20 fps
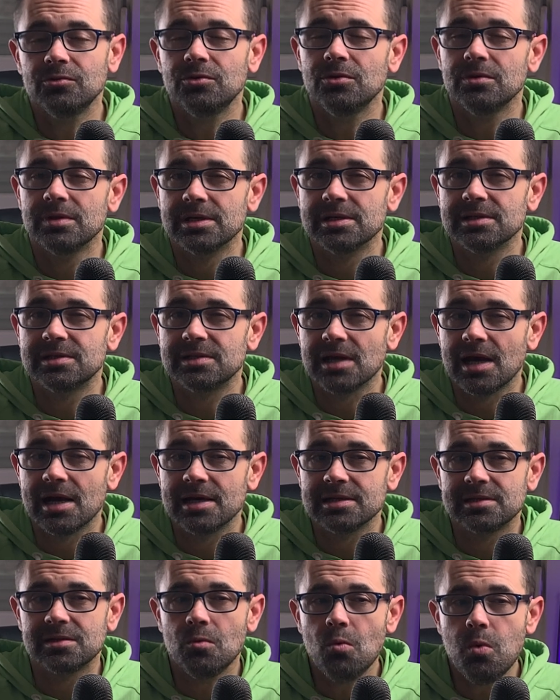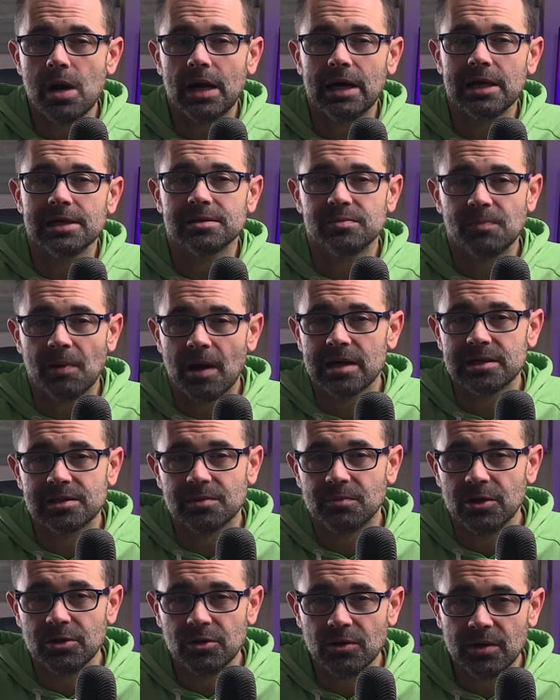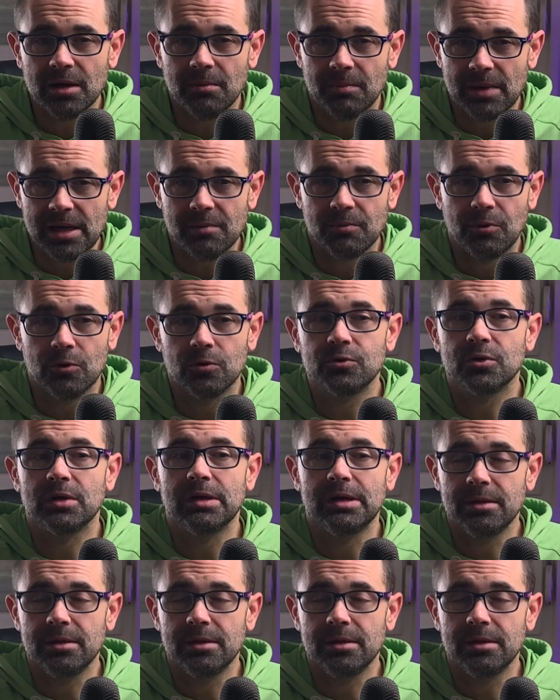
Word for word: through this as quickly as possible, you can make portrait